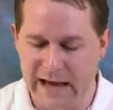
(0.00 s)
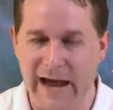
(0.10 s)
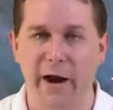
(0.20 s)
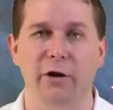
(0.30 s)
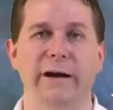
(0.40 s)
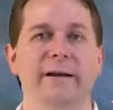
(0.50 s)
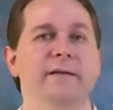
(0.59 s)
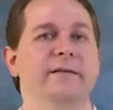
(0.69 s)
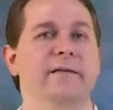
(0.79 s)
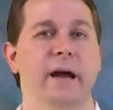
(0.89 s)
air
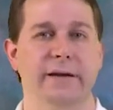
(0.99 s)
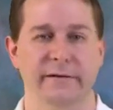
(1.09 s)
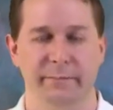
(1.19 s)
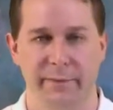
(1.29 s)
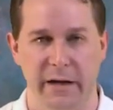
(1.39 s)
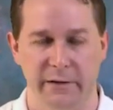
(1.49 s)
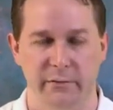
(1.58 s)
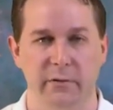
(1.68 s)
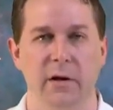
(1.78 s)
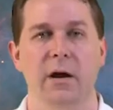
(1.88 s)
inside of this
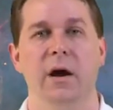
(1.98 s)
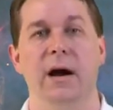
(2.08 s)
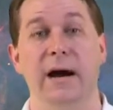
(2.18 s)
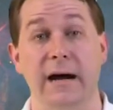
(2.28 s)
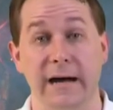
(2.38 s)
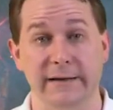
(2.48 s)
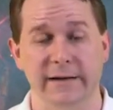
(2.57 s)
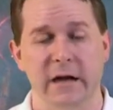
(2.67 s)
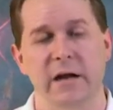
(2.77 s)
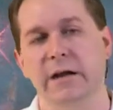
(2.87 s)
bottle hot.